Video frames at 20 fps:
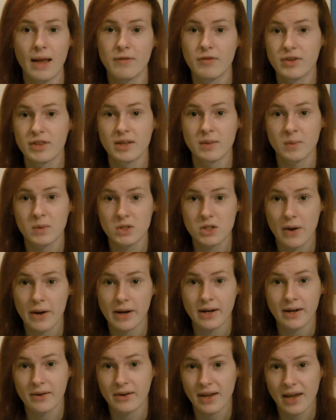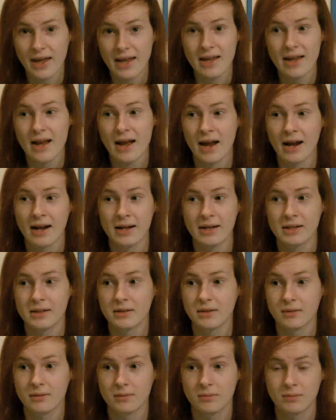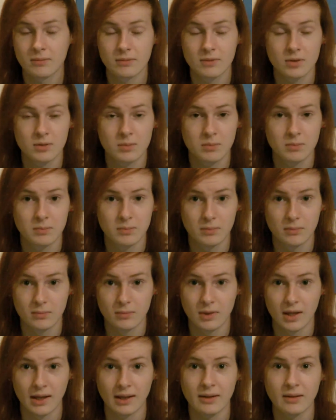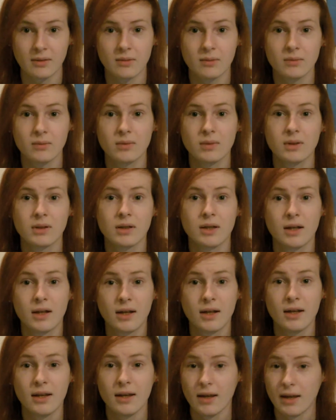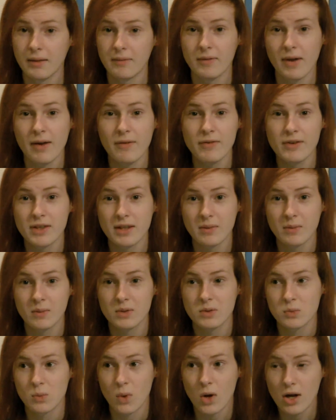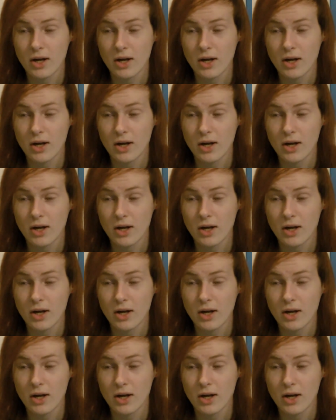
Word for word: everything was going okay. I like everything was